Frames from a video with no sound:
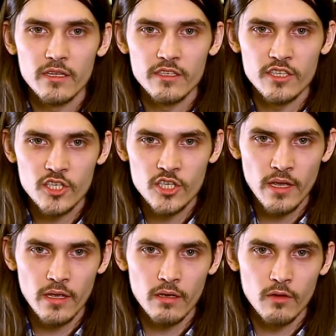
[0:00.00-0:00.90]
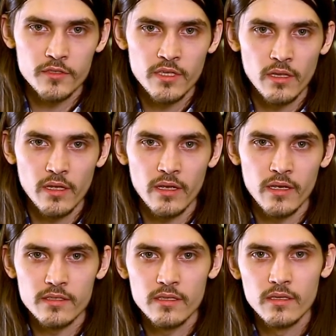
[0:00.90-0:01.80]
The share of
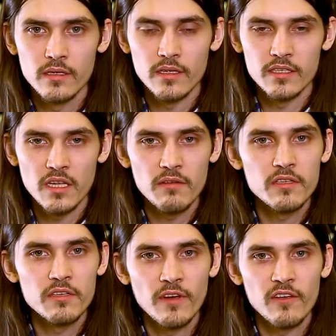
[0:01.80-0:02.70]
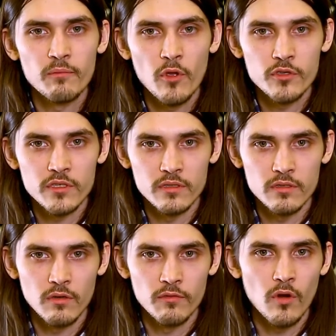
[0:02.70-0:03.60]
silicates is
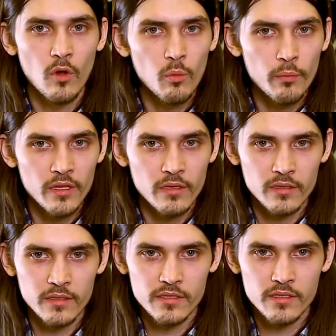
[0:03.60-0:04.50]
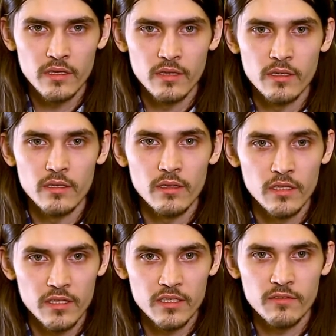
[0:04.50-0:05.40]
75% of all minerals in the
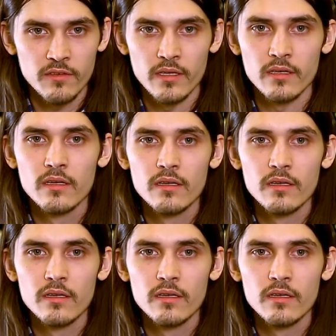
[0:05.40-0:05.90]
lithosphere.